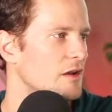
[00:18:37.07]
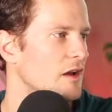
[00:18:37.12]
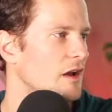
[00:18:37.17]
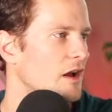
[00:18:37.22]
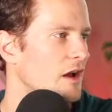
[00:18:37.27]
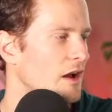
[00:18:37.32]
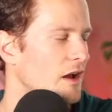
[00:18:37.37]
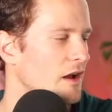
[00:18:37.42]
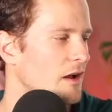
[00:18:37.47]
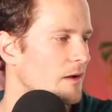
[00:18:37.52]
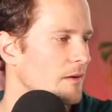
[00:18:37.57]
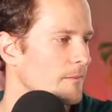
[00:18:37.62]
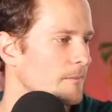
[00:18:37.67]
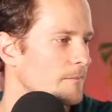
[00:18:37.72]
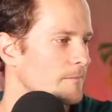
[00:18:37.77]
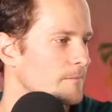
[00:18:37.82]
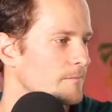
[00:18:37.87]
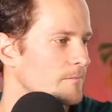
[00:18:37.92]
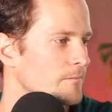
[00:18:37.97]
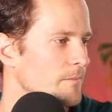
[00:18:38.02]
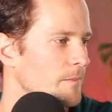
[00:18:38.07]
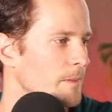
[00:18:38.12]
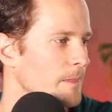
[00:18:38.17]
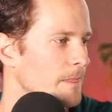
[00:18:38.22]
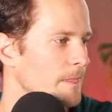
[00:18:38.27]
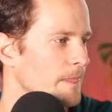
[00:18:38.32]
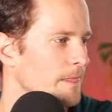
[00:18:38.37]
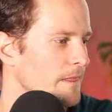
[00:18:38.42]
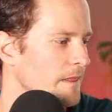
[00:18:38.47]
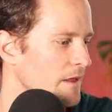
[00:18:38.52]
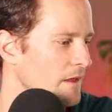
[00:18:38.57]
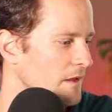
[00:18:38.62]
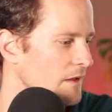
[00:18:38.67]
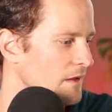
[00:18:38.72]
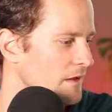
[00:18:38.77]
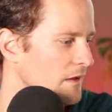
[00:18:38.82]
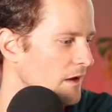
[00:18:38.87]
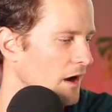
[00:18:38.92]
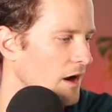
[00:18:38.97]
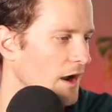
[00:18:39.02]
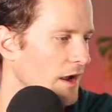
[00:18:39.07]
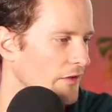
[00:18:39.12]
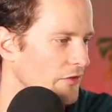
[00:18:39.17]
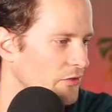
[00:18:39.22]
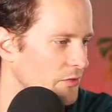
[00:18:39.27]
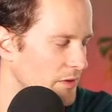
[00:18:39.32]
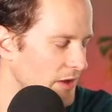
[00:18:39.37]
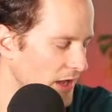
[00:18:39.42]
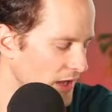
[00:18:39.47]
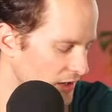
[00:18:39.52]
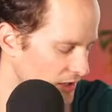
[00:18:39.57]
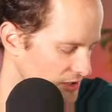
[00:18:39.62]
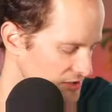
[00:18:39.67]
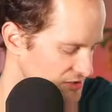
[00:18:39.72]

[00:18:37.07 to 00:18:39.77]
All right. So we got our